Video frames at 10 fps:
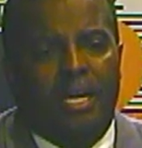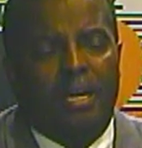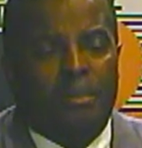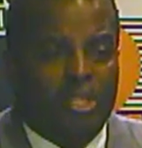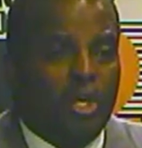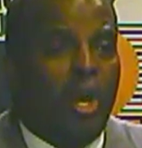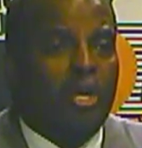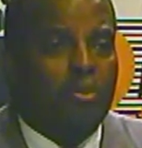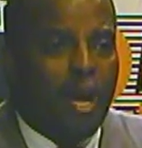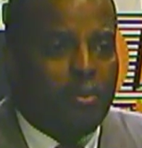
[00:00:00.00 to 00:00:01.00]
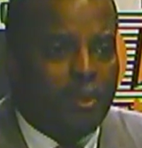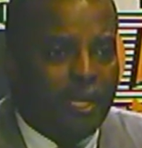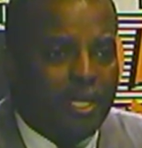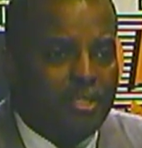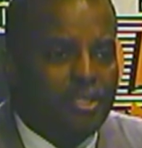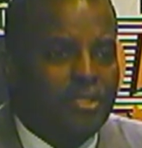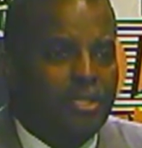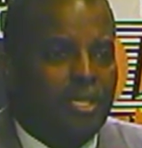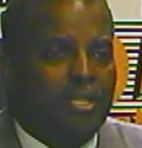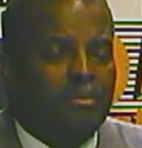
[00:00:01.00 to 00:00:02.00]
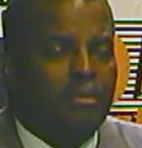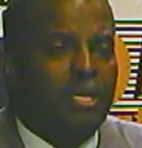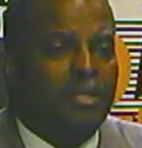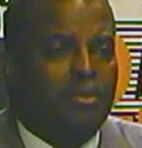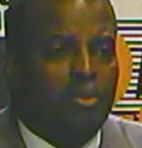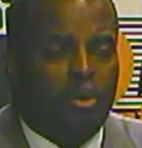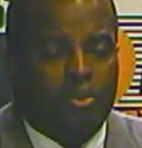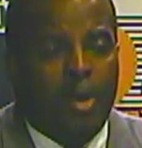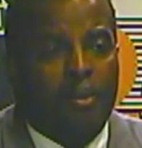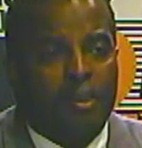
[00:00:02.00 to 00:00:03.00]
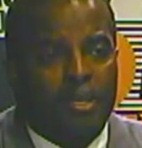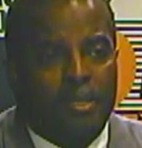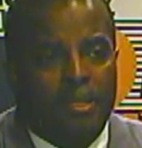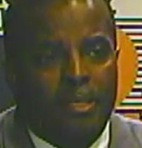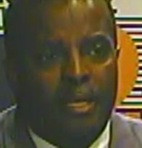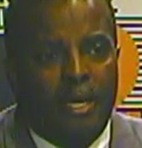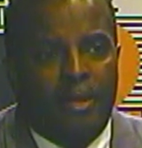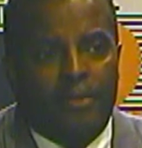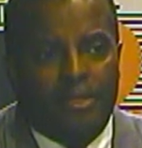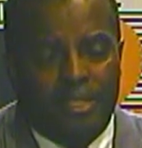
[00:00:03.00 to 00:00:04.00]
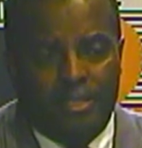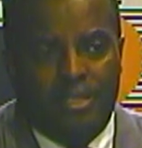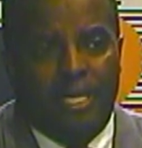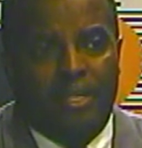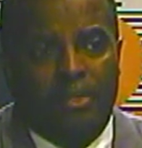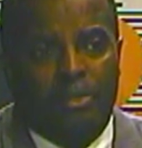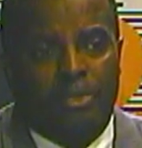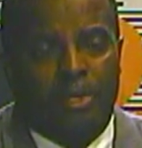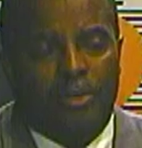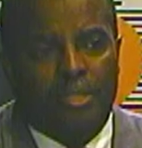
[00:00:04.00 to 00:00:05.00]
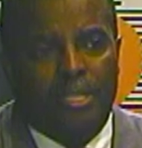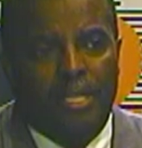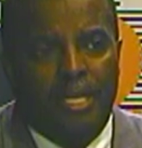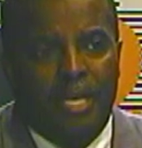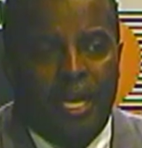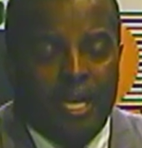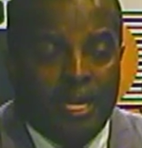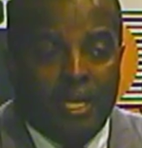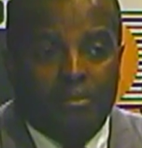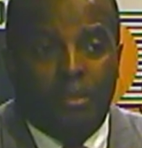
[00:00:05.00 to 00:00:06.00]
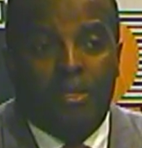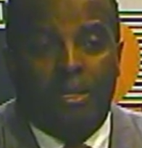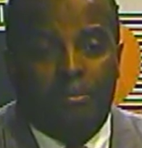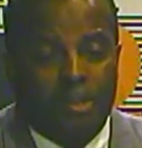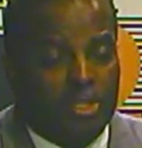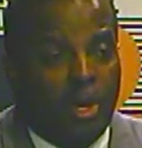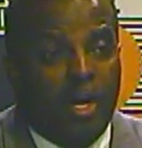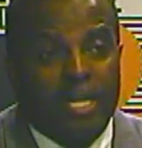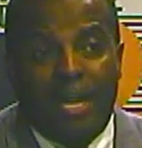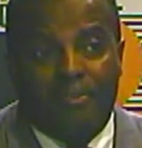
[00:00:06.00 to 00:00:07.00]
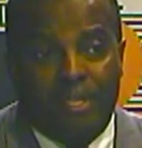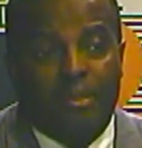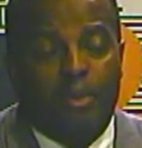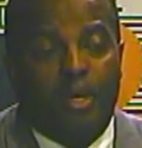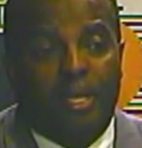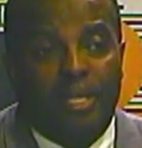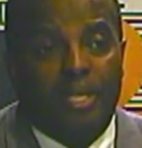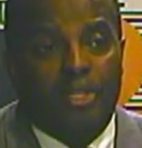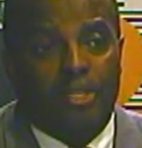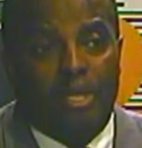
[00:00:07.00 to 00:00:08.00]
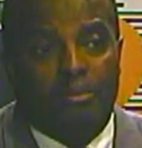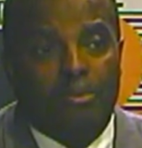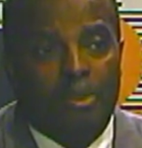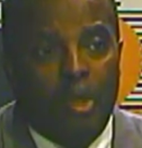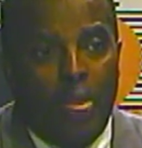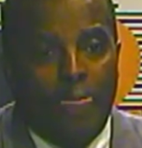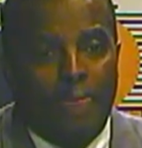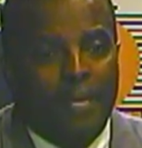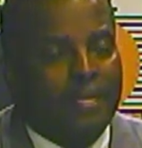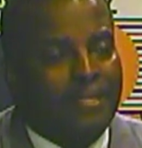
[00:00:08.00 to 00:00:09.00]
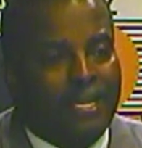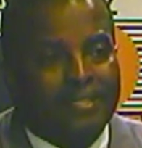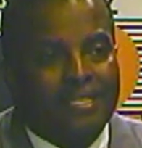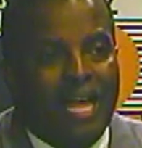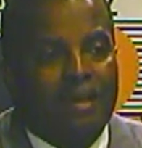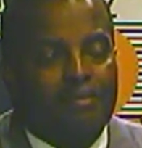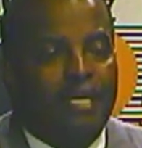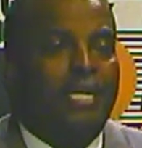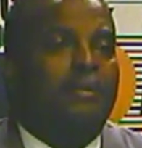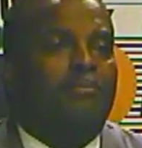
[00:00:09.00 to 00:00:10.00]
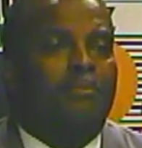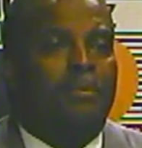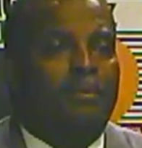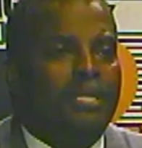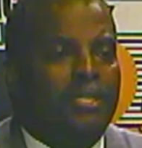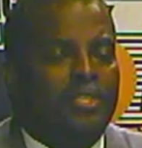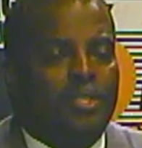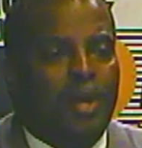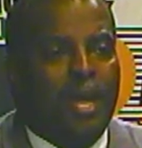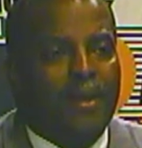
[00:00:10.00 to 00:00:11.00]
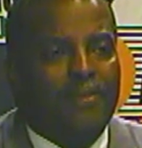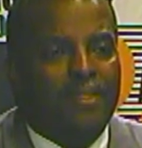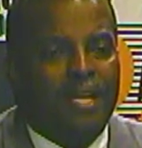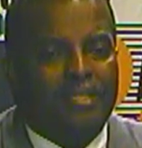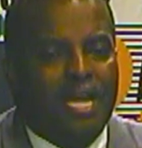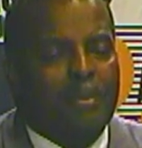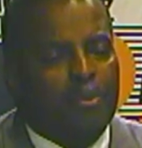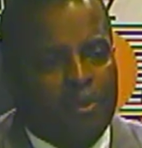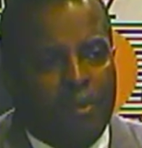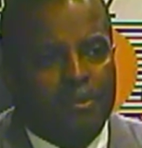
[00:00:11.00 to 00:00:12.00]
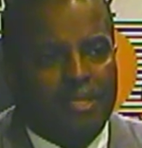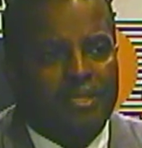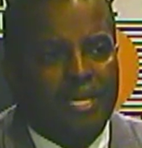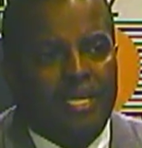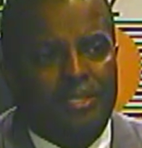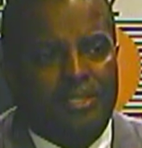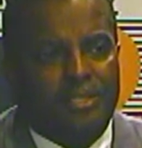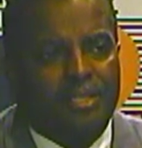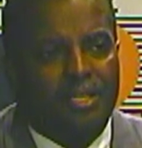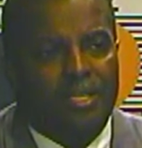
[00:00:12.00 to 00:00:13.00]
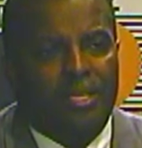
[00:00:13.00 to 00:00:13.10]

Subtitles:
majority populations in many of the more prominent areas of the state of New Jersey and majority African American leadership. Mm-hmm. It does not mean because you have that type of representation,